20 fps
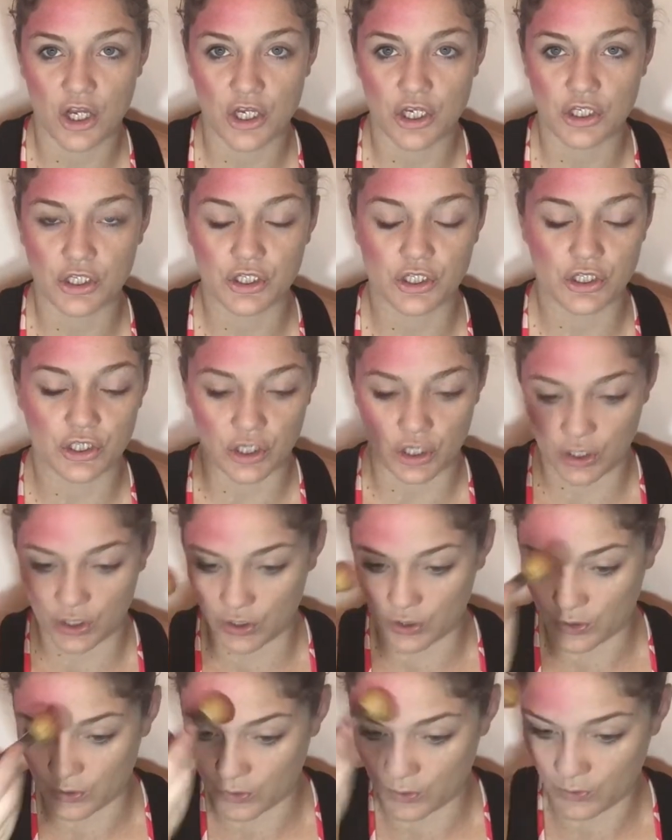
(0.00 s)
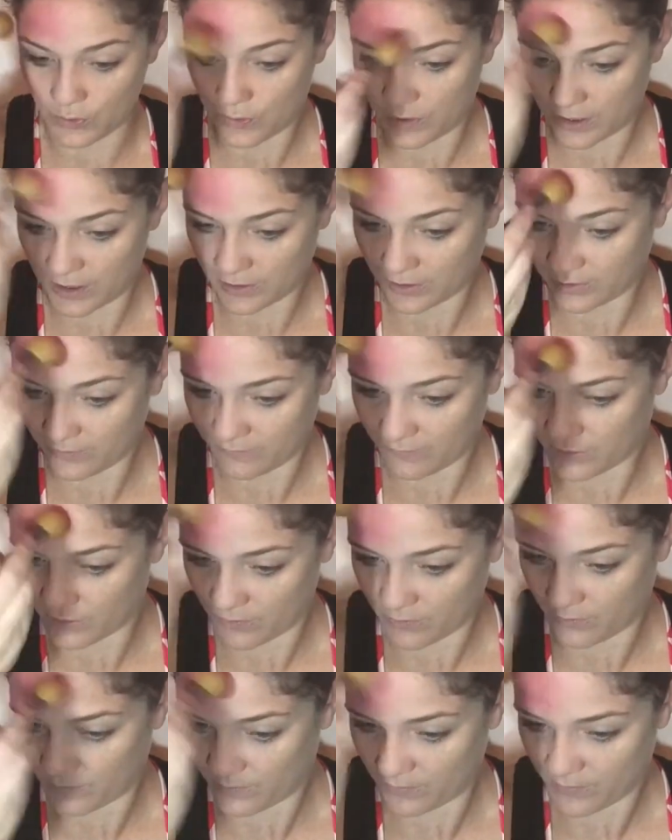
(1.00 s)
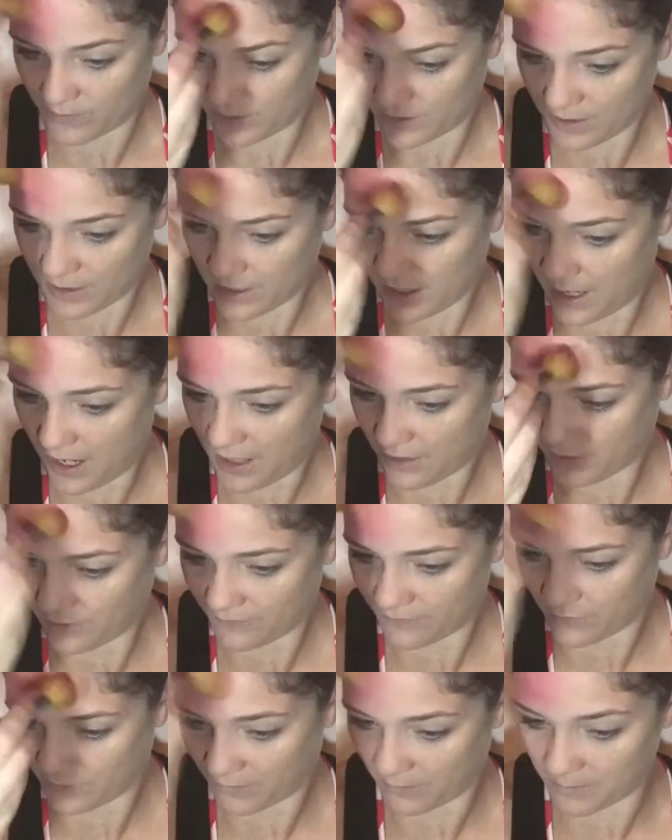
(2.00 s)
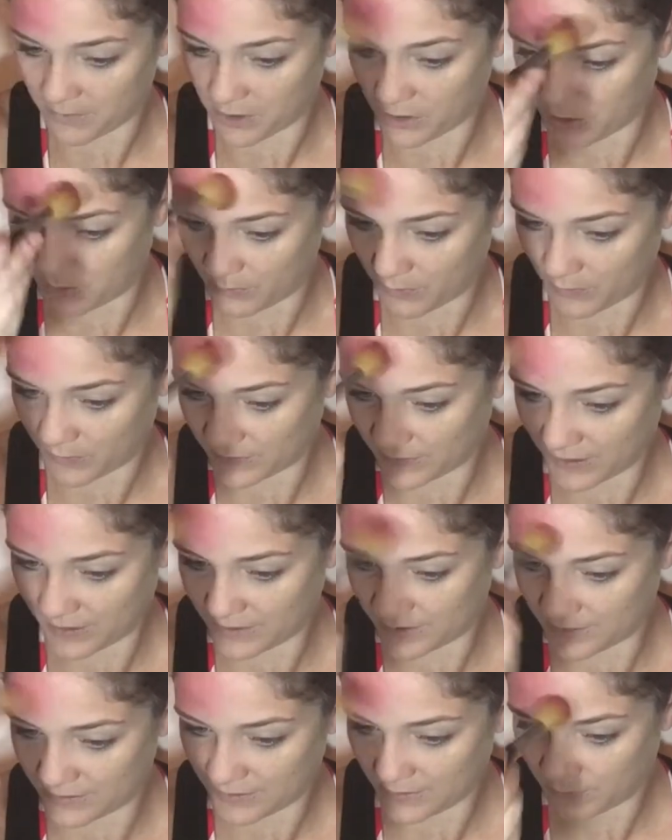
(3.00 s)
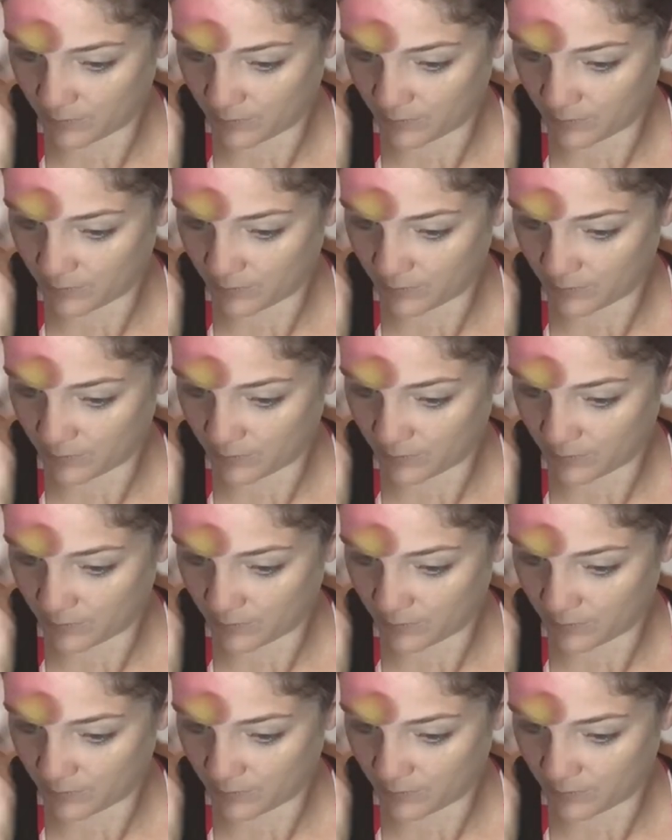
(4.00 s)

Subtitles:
so I don't even know if I'm gonna do both sides.